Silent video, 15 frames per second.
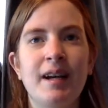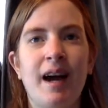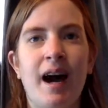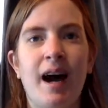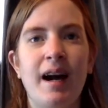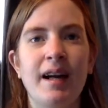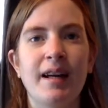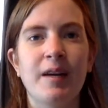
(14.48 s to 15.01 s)

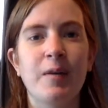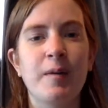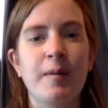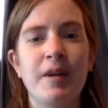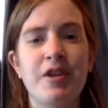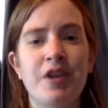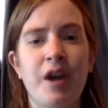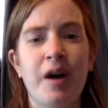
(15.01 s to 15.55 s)
I quit
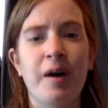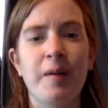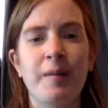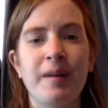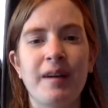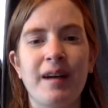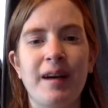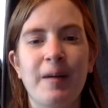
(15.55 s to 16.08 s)
my job
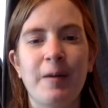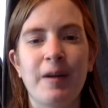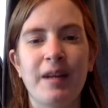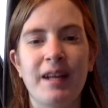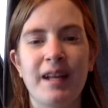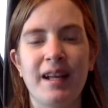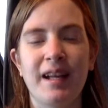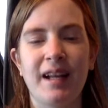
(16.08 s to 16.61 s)

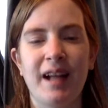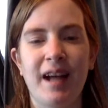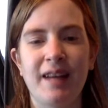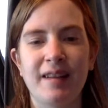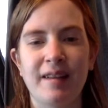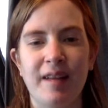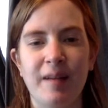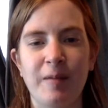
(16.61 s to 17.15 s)
working at
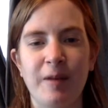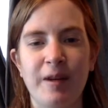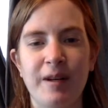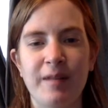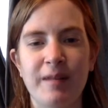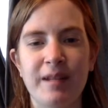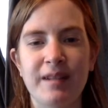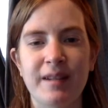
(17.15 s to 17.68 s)
the library
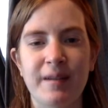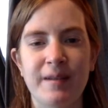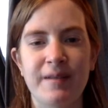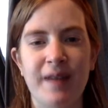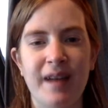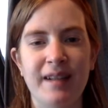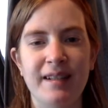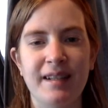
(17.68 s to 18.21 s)
because I was
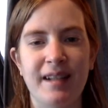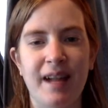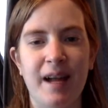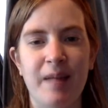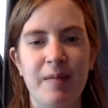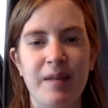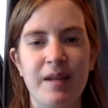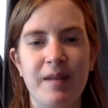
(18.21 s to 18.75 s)
vastly
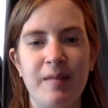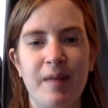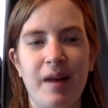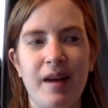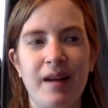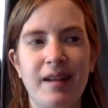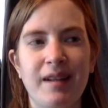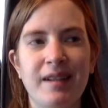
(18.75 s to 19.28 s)
unhappy.
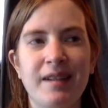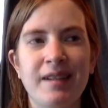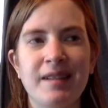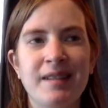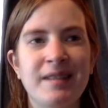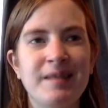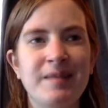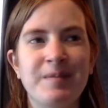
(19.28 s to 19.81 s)

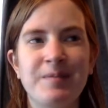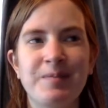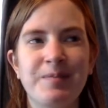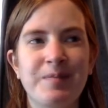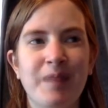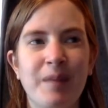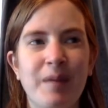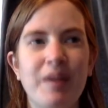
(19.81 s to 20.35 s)

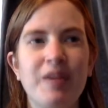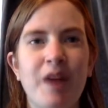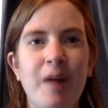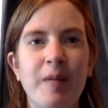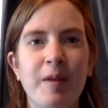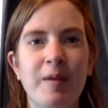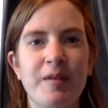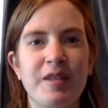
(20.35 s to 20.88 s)
My job
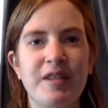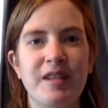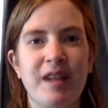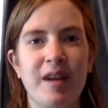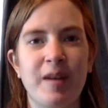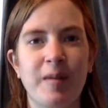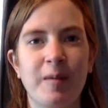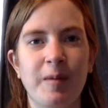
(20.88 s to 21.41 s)
there was just
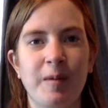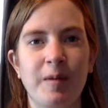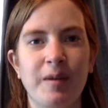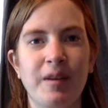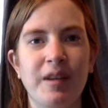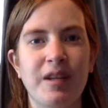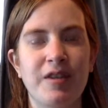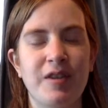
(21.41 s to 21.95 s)
terrible.
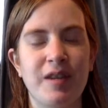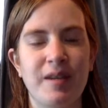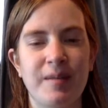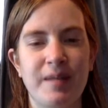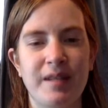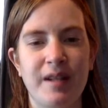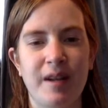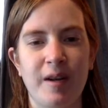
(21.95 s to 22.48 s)
They treated
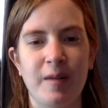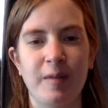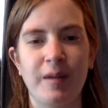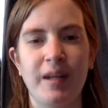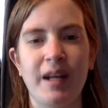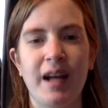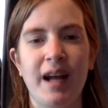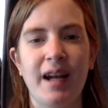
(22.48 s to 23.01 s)
me
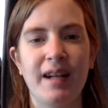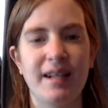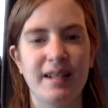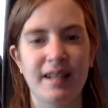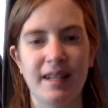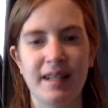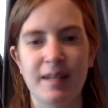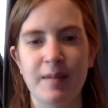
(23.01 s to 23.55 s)
terribly, and I
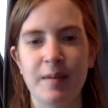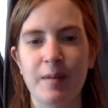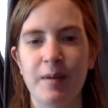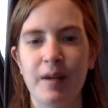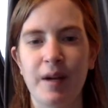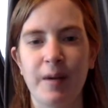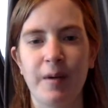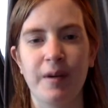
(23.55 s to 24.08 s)
didn't like the people
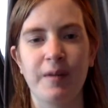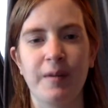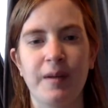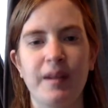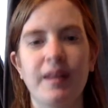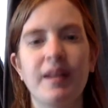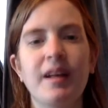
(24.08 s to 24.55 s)
that I worked with,